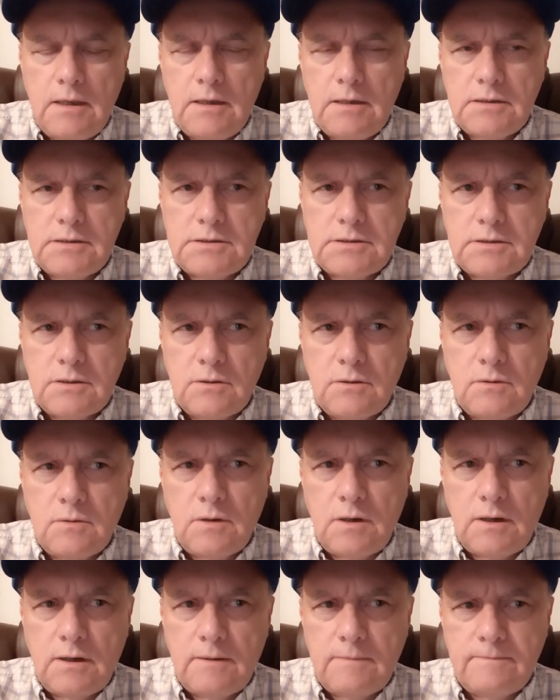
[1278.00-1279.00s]

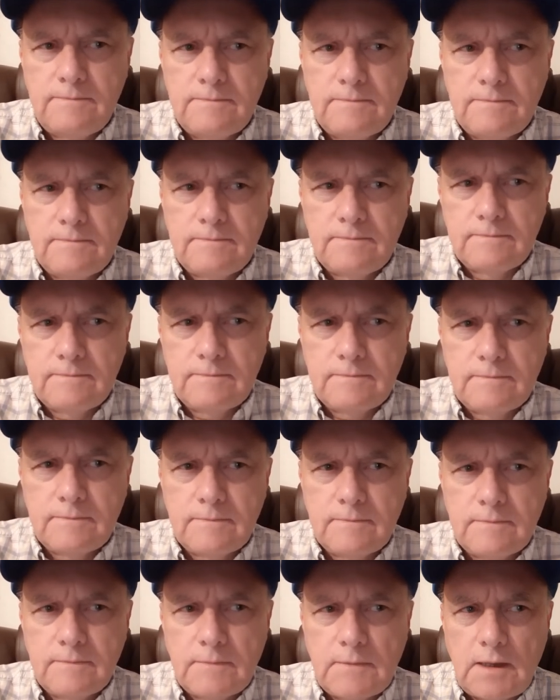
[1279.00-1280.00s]
So
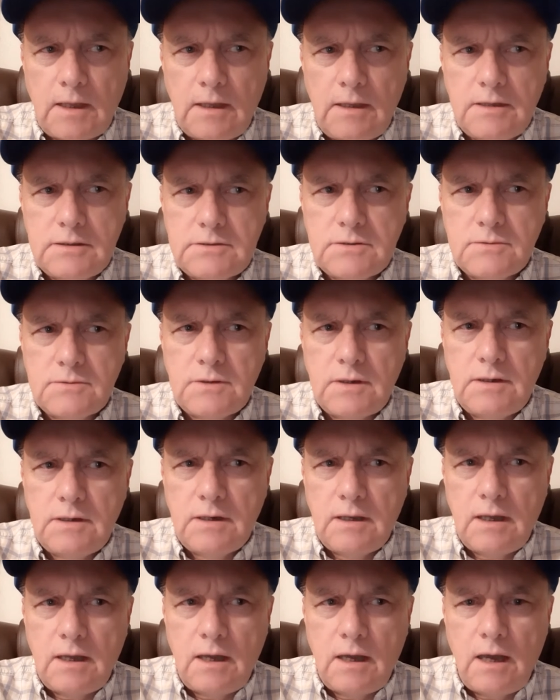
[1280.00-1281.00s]
I guess around,
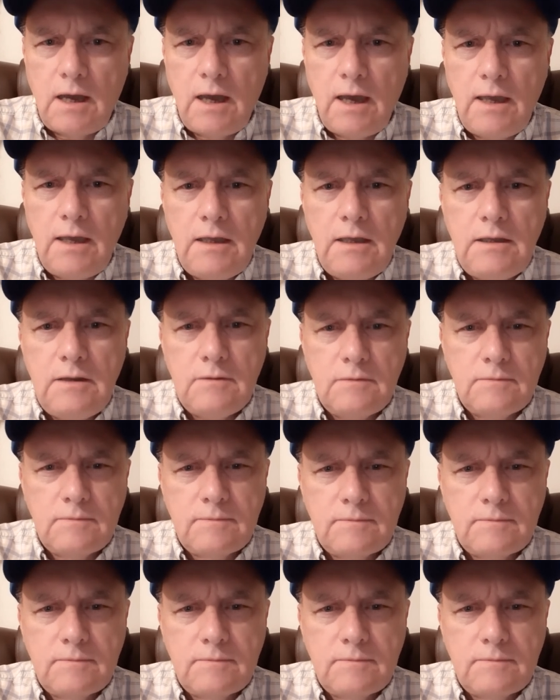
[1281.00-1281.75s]
I